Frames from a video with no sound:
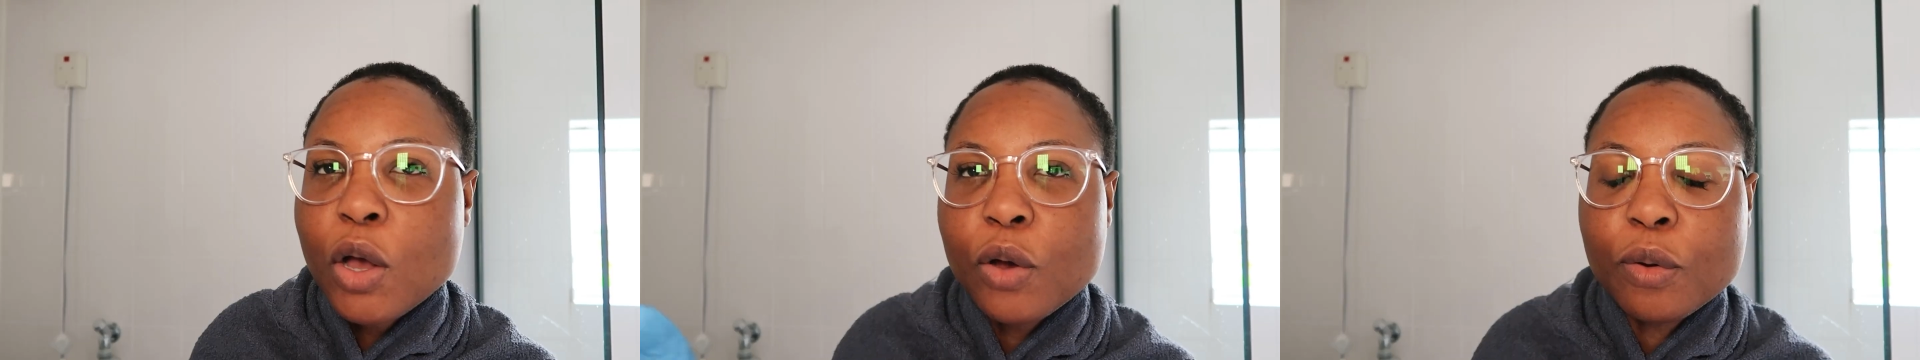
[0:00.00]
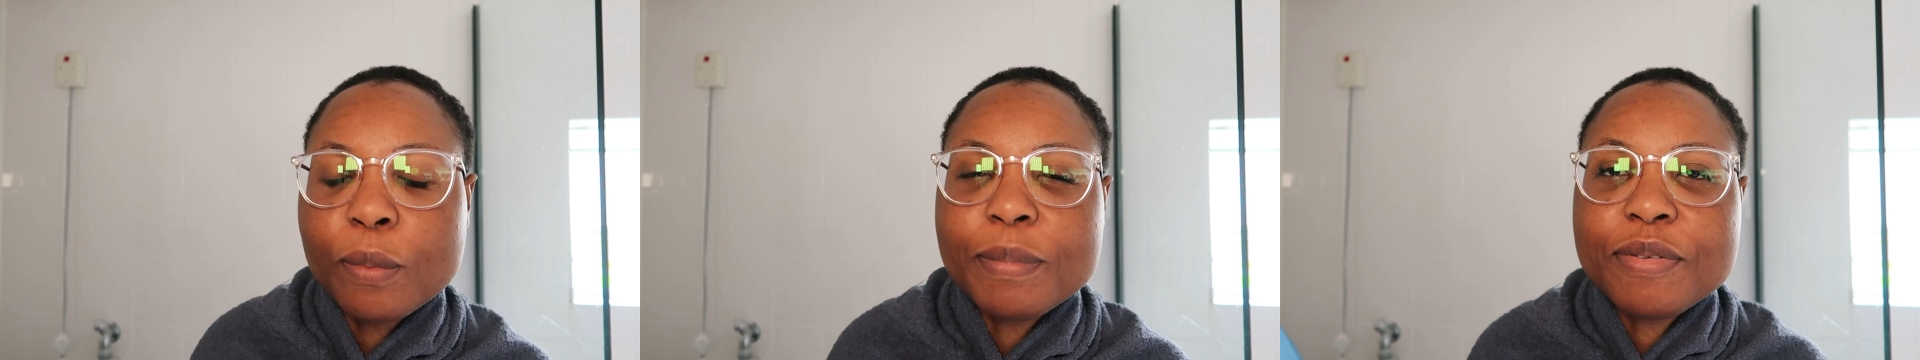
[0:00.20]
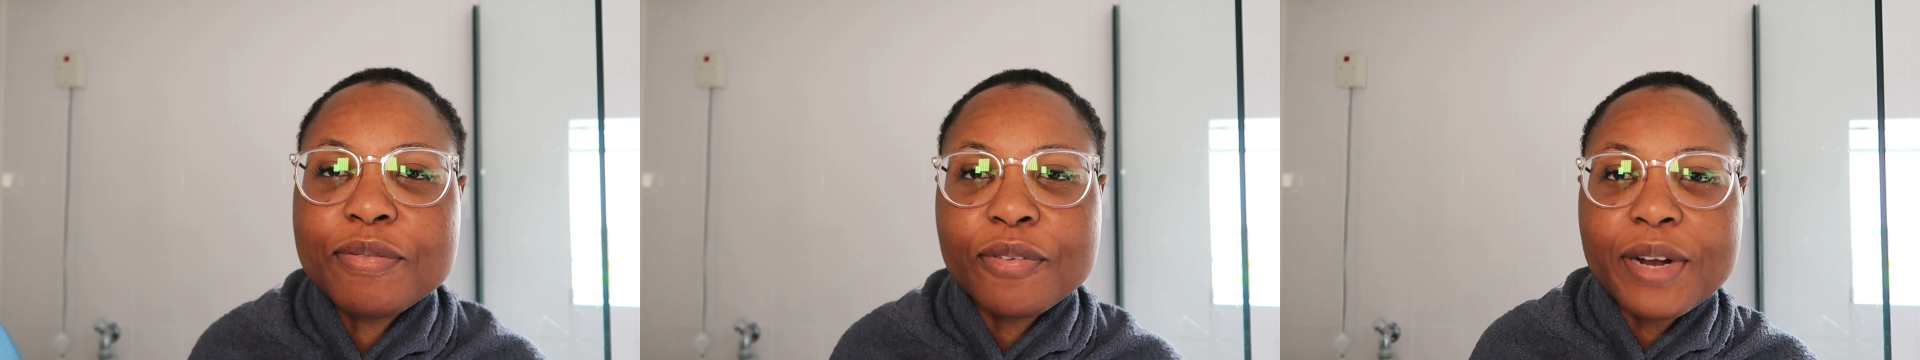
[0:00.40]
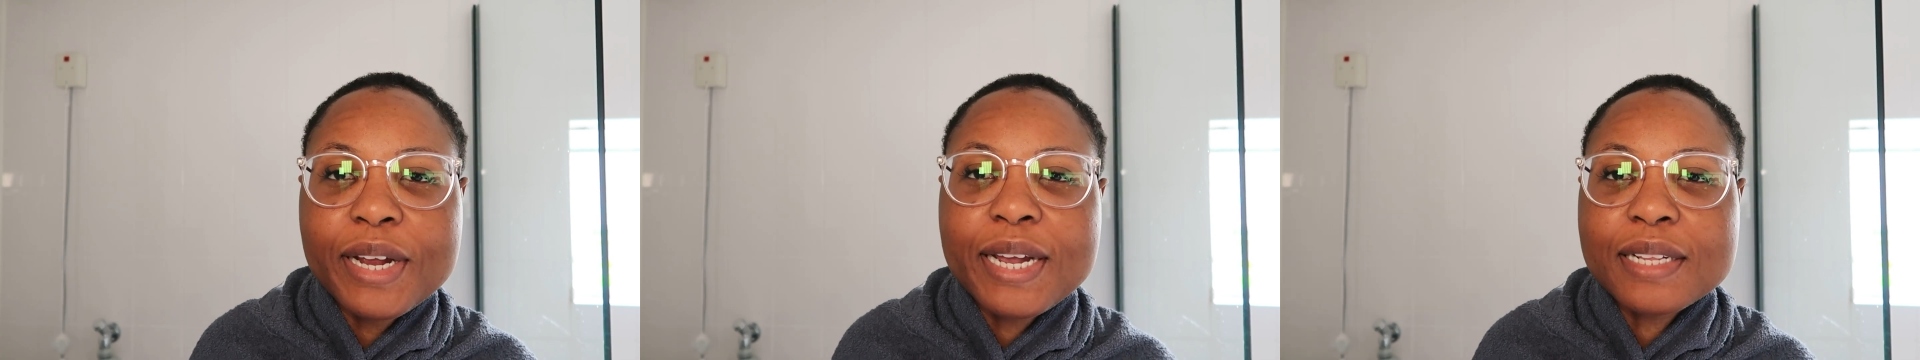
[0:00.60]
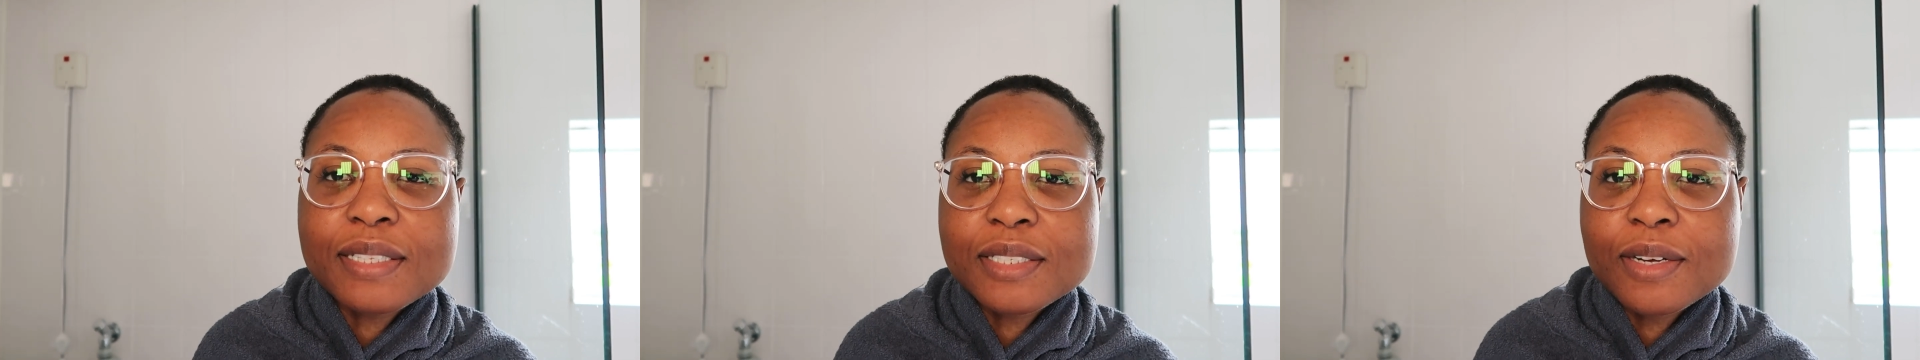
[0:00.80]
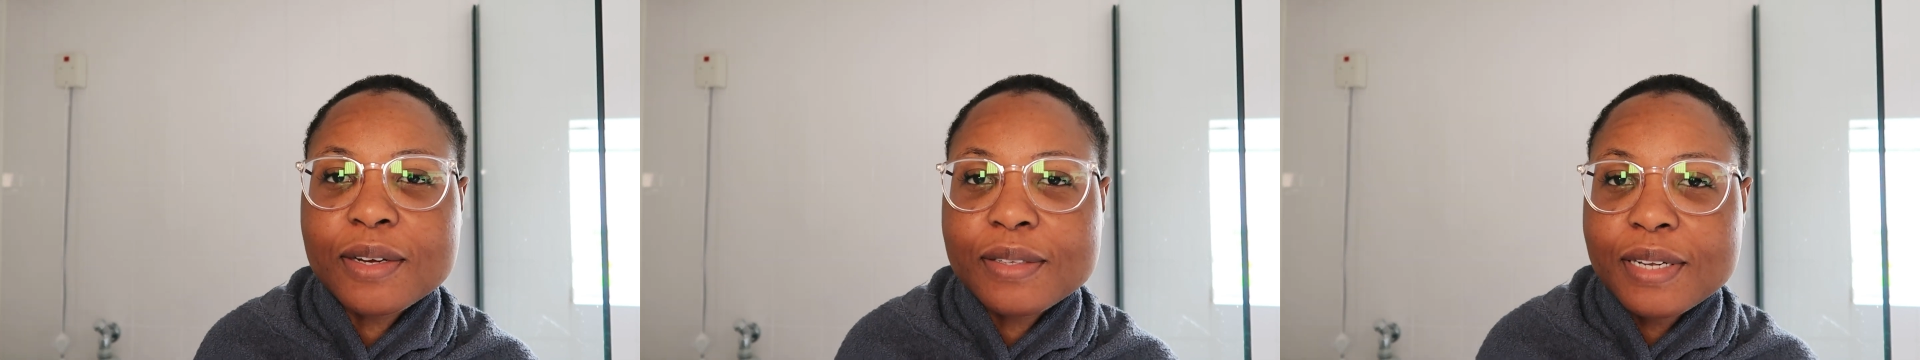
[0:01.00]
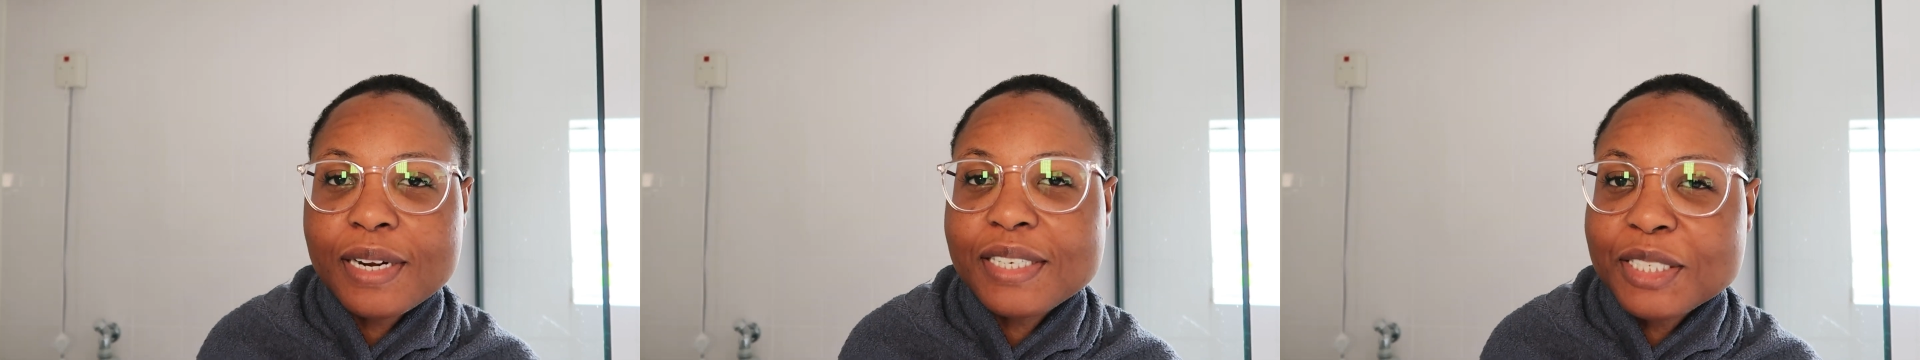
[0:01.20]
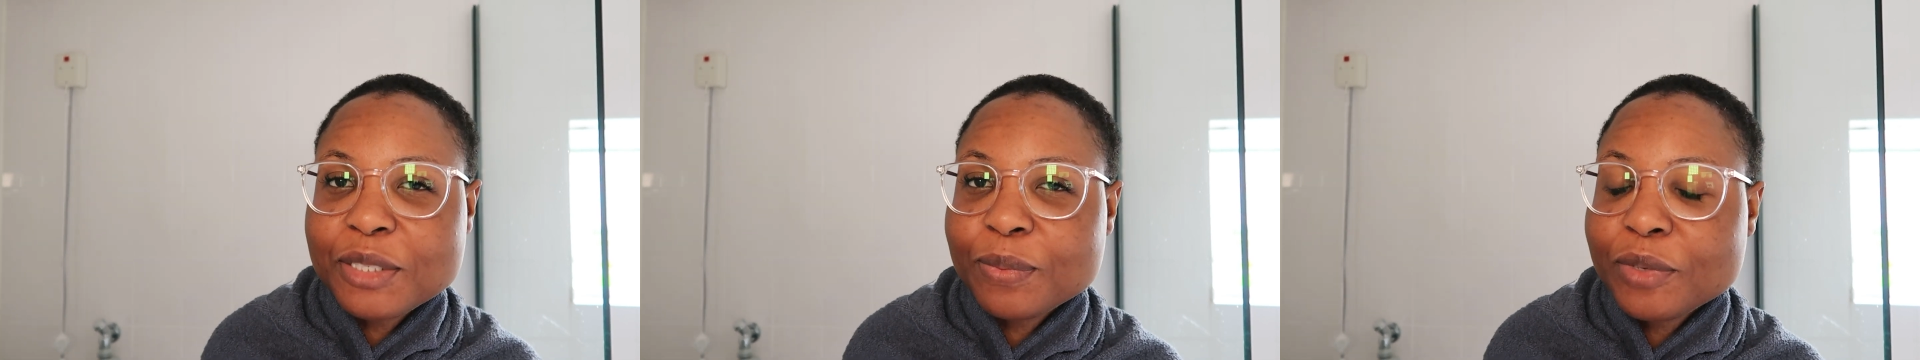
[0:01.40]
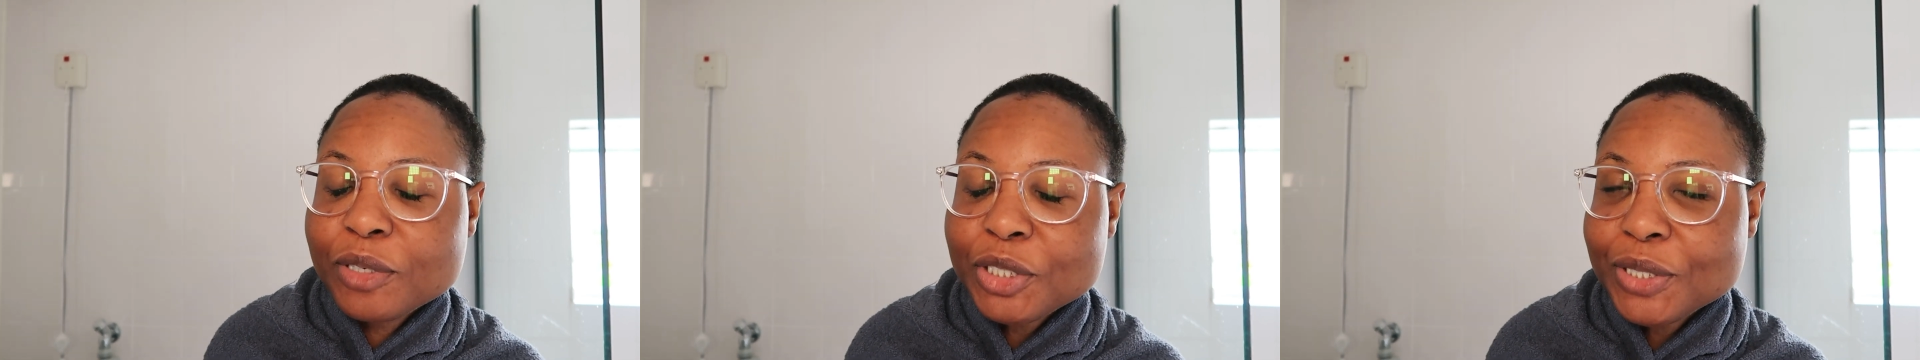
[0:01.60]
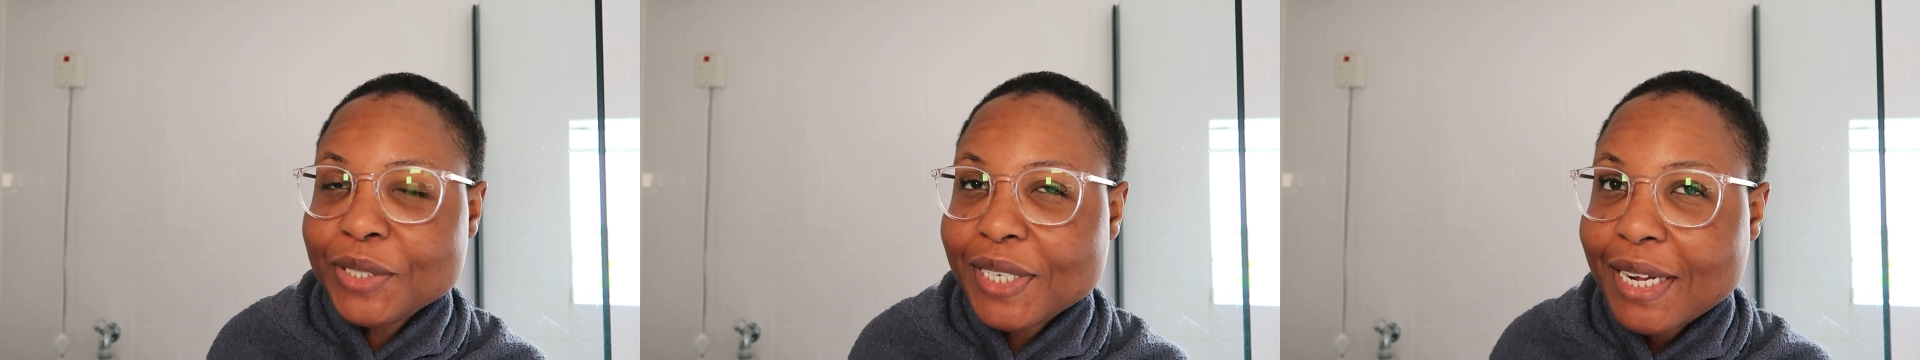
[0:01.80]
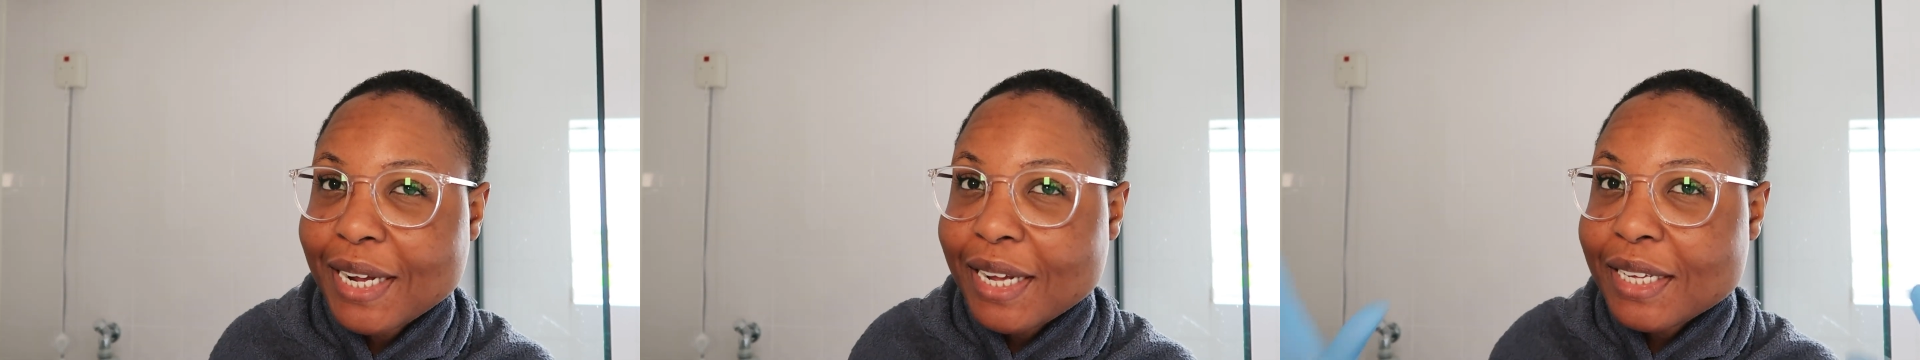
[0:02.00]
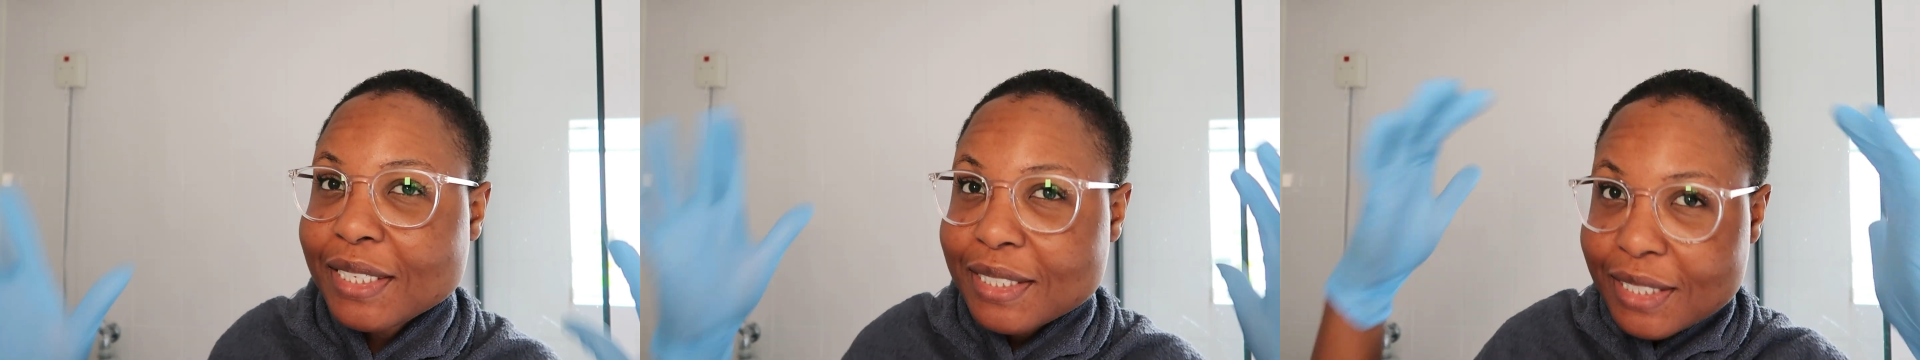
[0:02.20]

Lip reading: Oh, before I get started, I just want to show you guys,